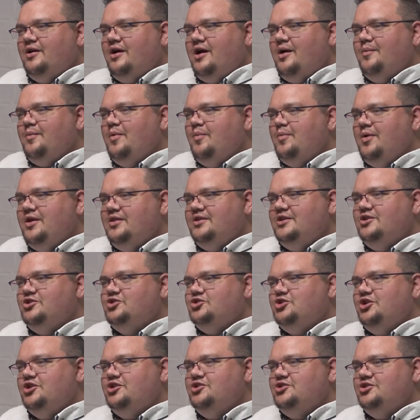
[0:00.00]
and we made these
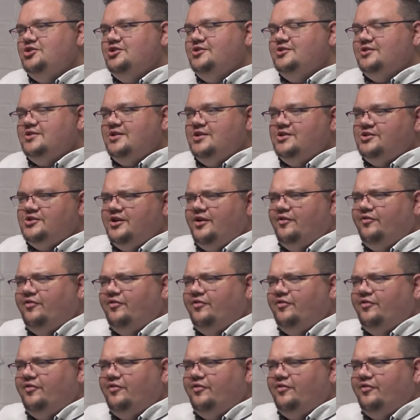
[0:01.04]
changes, and they're saying a